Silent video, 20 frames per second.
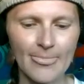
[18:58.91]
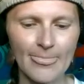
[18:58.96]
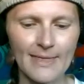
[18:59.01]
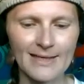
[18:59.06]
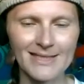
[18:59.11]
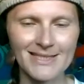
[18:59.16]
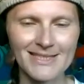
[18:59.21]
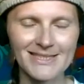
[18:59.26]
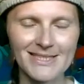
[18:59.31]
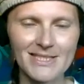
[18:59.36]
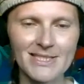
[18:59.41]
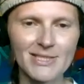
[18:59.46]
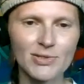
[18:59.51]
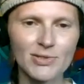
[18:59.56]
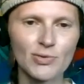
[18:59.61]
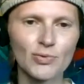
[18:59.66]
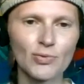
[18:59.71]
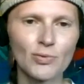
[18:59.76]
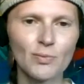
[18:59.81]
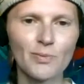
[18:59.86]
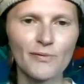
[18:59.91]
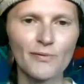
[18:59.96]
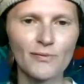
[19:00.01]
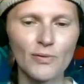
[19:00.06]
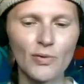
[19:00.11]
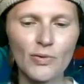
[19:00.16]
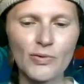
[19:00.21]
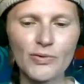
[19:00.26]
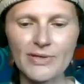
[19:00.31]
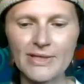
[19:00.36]
And in this group of
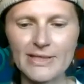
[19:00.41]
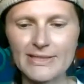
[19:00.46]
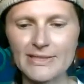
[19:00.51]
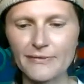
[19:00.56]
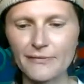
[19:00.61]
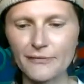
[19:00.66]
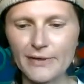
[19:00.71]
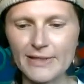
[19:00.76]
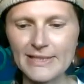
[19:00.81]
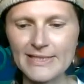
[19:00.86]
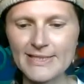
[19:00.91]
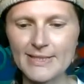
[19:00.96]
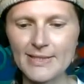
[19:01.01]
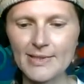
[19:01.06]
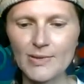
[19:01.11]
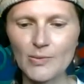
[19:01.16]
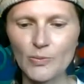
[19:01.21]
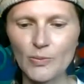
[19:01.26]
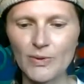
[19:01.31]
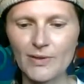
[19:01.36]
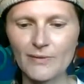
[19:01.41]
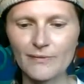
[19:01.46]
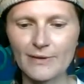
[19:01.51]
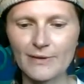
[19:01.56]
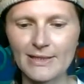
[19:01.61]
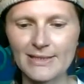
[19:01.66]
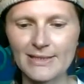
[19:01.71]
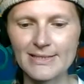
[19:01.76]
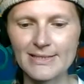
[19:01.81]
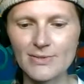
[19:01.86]
co-creative destiny
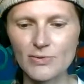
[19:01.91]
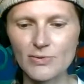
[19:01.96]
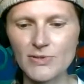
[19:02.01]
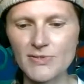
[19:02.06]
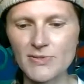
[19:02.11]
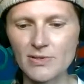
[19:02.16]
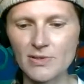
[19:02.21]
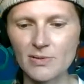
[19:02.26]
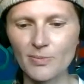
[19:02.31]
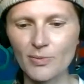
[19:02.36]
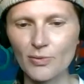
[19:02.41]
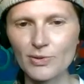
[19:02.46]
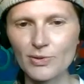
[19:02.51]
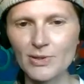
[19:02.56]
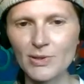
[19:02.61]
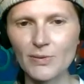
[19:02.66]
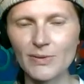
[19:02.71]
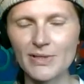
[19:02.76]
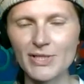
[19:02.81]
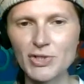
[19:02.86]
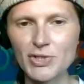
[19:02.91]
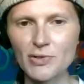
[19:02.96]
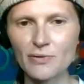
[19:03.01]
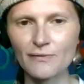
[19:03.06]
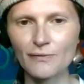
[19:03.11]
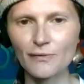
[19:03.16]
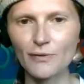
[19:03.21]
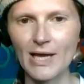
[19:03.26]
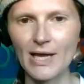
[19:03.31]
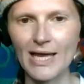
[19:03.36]
weaving, also an important question
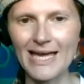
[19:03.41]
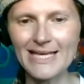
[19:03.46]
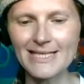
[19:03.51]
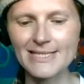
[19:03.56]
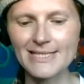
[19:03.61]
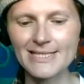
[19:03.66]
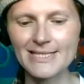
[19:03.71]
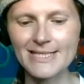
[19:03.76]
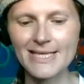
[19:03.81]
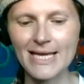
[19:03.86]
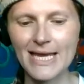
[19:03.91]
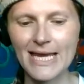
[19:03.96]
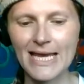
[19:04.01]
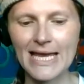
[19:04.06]
for us.